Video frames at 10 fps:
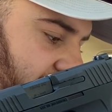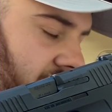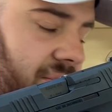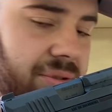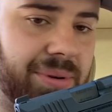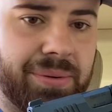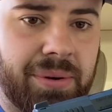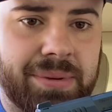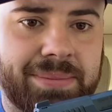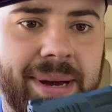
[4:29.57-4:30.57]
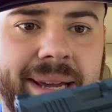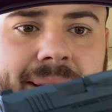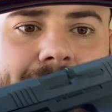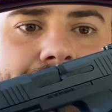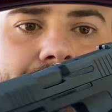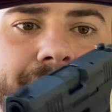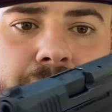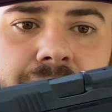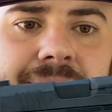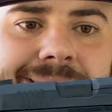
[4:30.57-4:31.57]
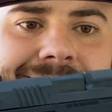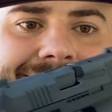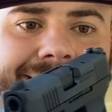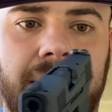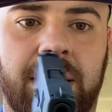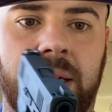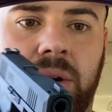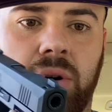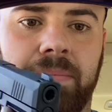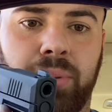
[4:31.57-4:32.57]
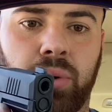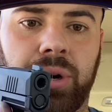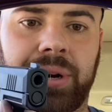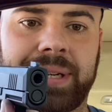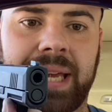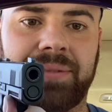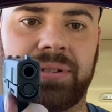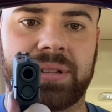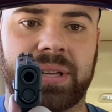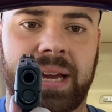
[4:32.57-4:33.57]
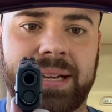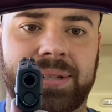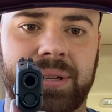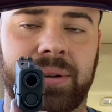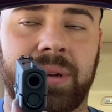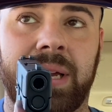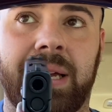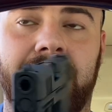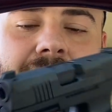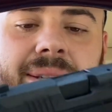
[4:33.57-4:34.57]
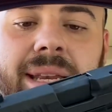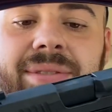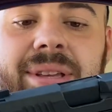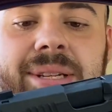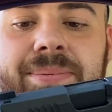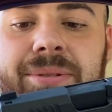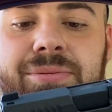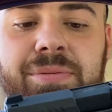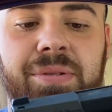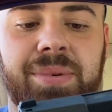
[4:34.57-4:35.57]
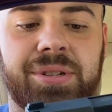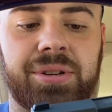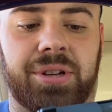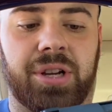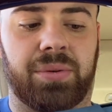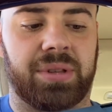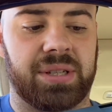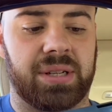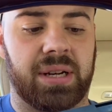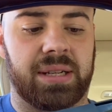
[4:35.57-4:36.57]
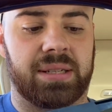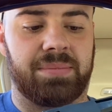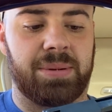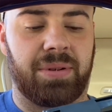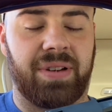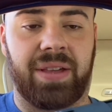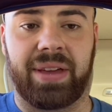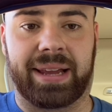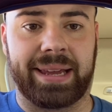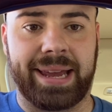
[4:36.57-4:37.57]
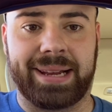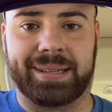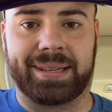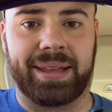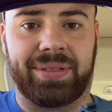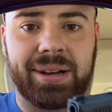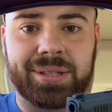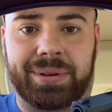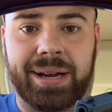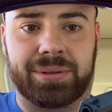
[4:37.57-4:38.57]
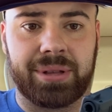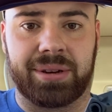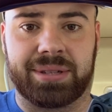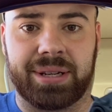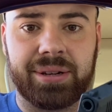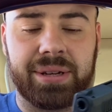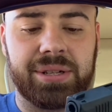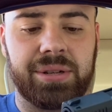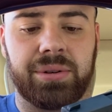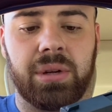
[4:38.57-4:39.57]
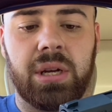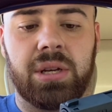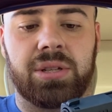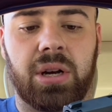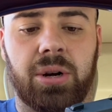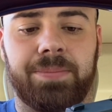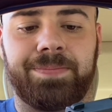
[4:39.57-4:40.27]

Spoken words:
2021 was my built date, or born on date, for this guy. So they said everything's supposed to be pretty much good to go with these guns, and people have had like 8,000 to 10,000 rounds without a single issue. So